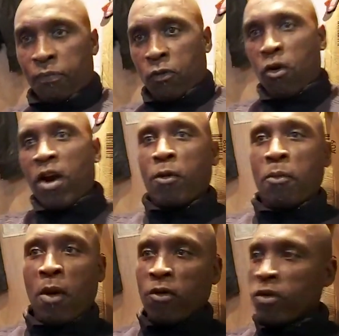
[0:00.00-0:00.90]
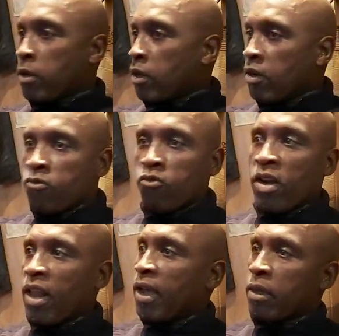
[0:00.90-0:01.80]
ride on mower and just go and
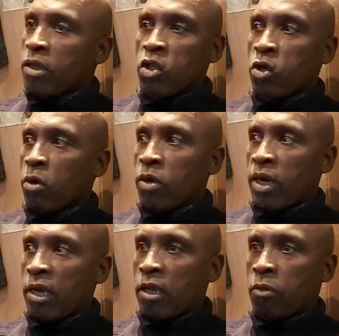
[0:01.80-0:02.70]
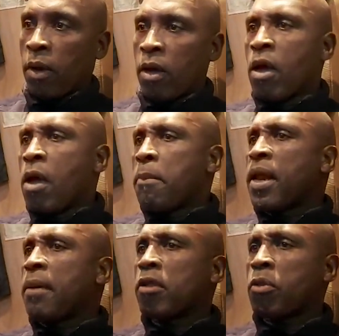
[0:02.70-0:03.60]
relax and enjoy with kids. But being
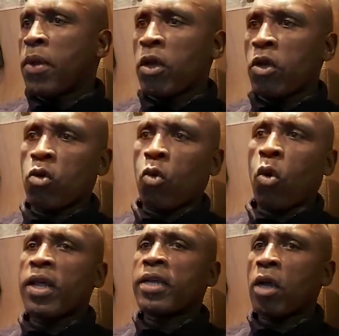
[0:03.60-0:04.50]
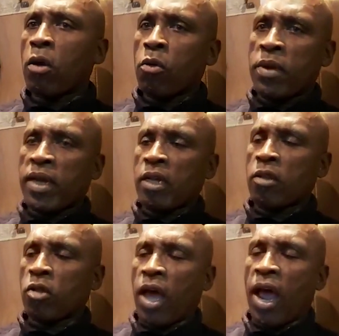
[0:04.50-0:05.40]
able to spend good quality time with my kids,
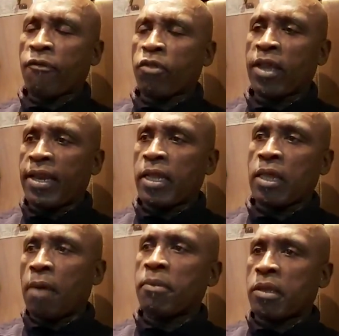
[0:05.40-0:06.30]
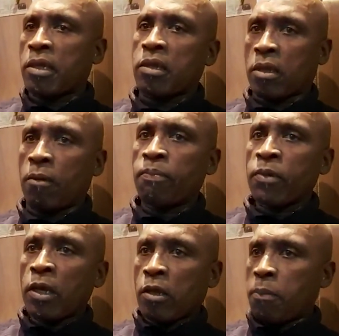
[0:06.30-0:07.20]
because I have to get this out of my system.
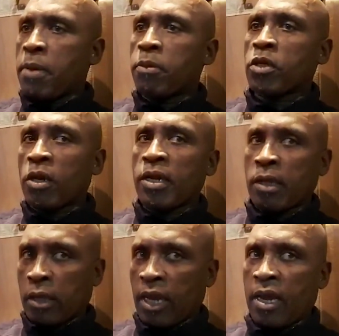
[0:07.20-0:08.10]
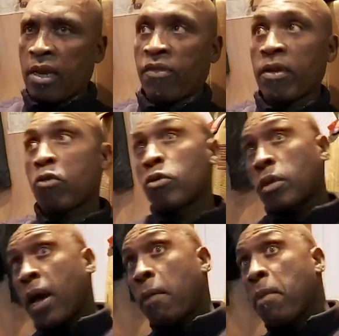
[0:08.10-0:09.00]
See, people don't understand. They think it's
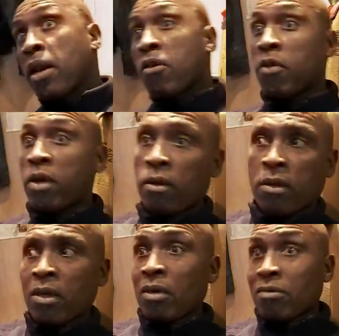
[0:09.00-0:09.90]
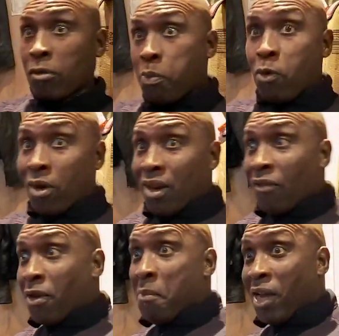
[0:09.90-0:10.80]
about a money thing. I just built a
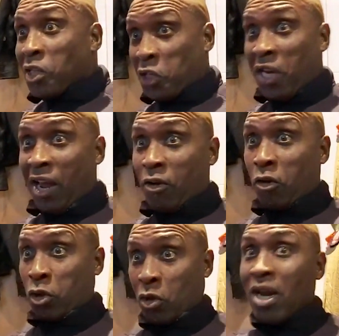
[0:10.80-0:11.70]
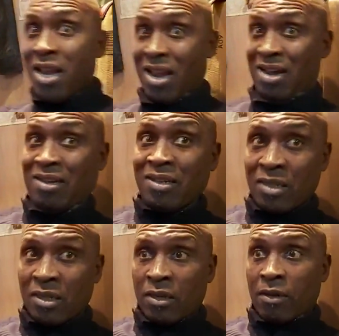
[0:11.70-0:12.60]
lovely mansion out in Australia.
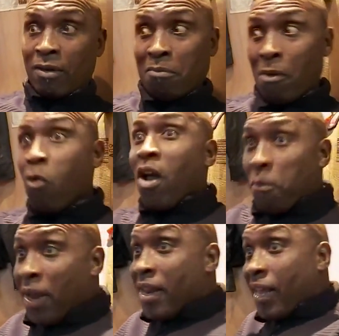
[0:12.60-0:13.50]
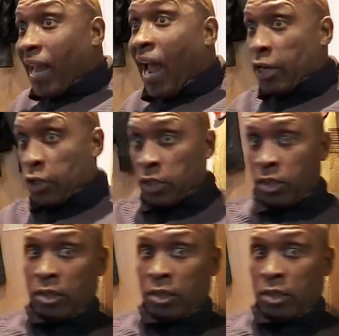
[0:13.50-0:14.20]
My wife paid it cash.